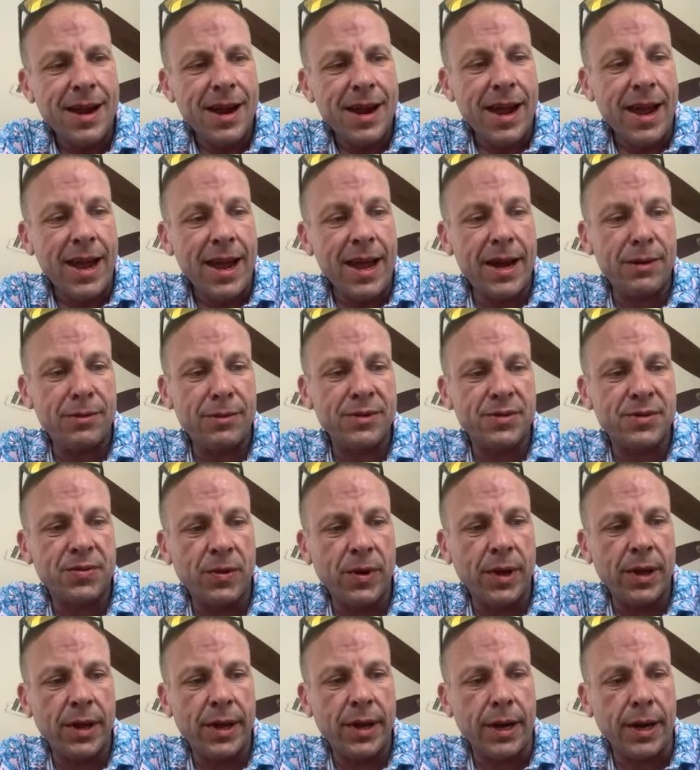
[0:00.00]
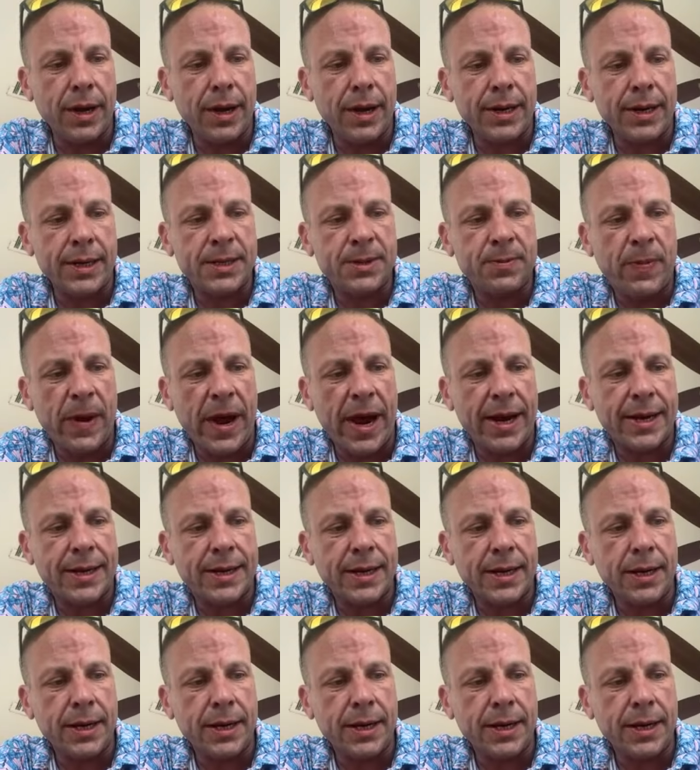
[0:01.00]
And it was really unexpected,